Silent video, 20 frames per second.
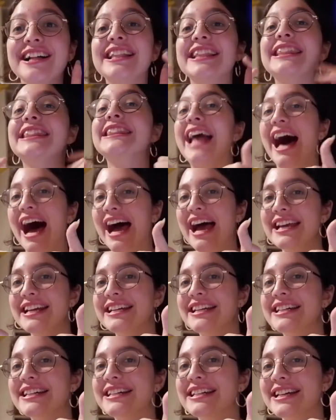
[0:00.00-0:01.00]

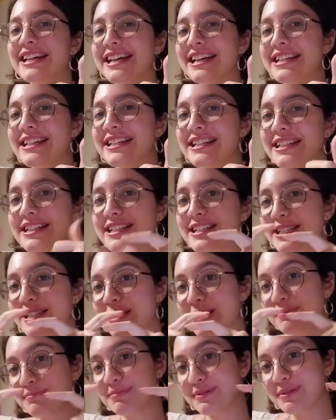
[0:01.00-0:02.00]
Like,
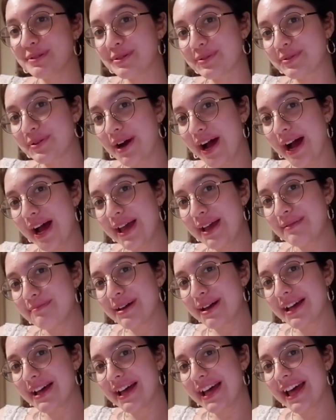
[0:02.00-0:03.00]

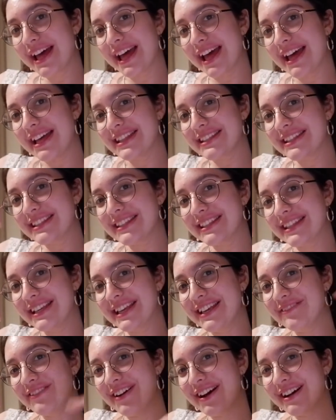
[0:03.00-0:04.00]
subscribe, and
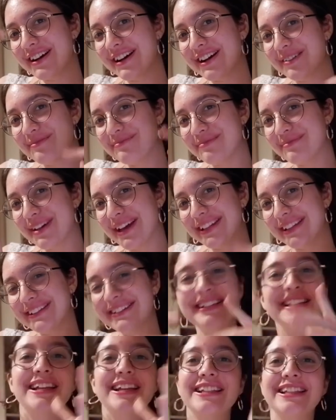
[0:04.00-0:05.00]
leave a comment.
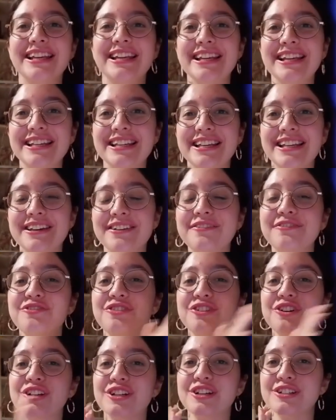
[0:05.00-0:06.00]
Thank you
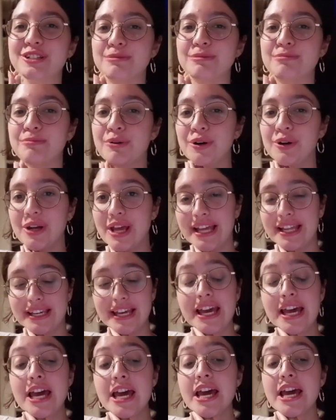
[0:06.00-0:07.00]
for your support,
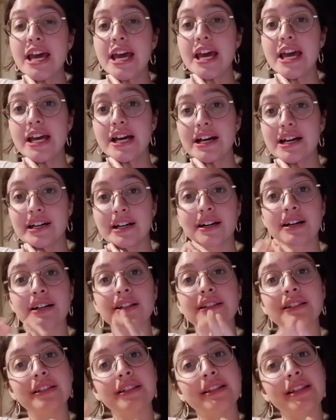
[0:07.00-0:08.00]
and
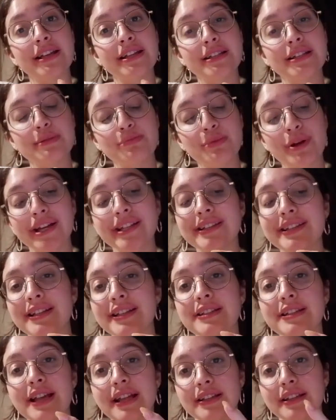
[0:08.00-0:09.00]
uh, the dance
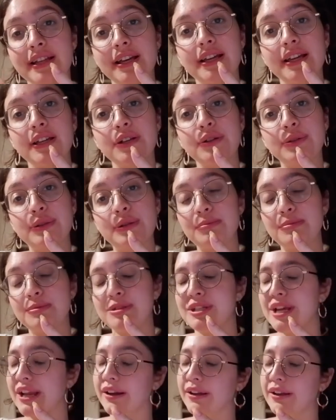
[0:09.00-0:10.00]
practice and their
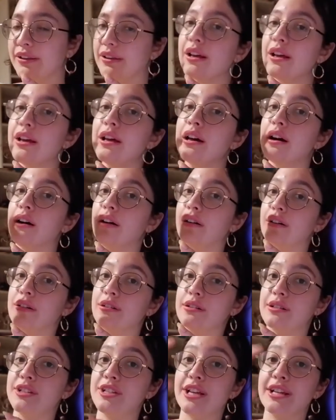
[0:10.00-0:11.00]
YouTube channel
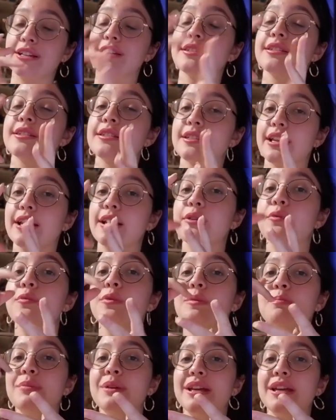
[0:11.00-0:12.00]
uh, channel's link
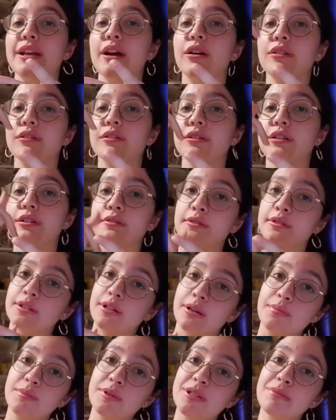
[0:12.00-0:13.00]
will be on the
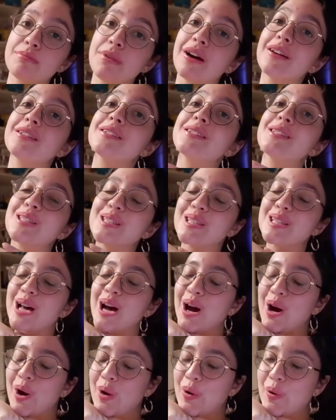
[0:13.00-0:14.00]
description box,
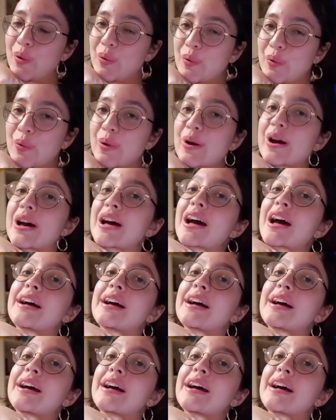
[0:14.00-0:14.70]
so